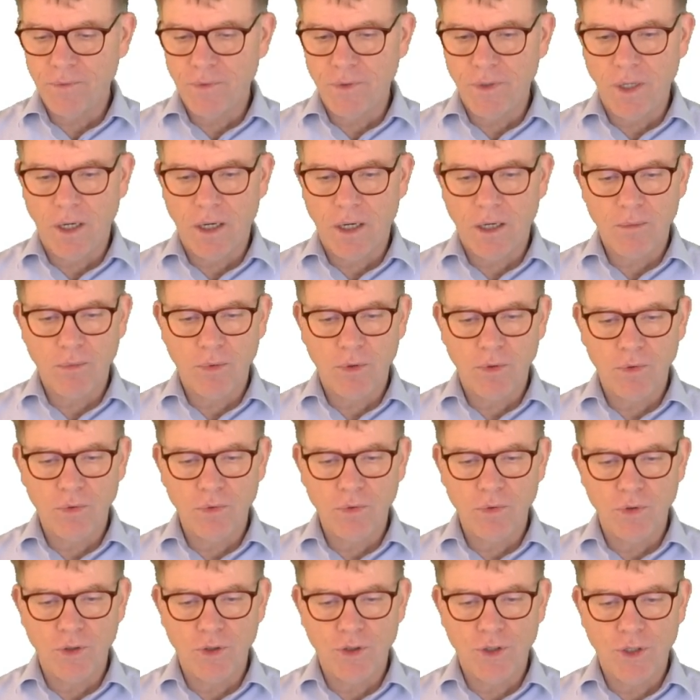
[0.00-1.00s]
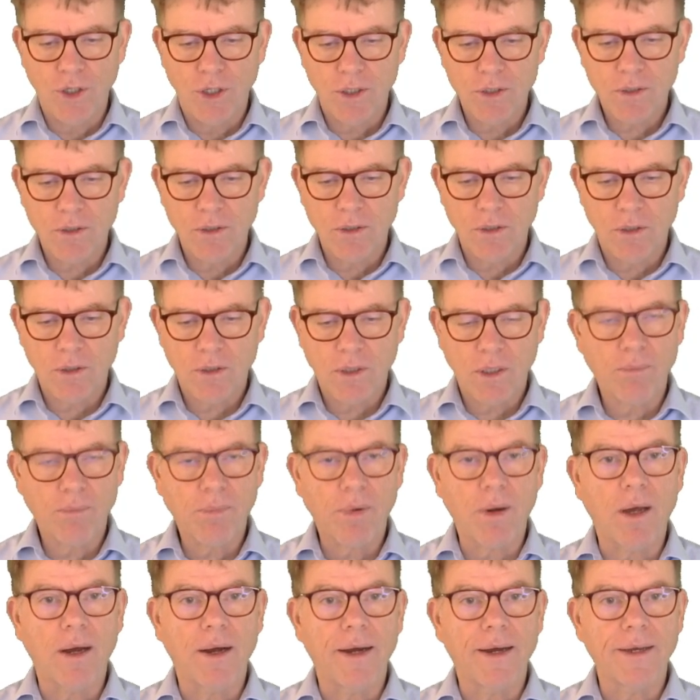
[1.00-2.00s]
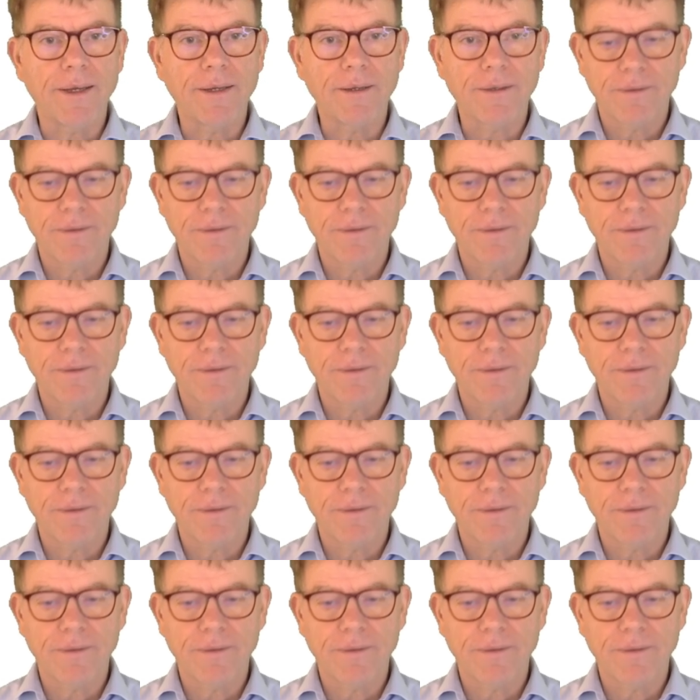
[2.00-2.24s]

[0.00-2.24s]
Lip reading: dark blue does not apply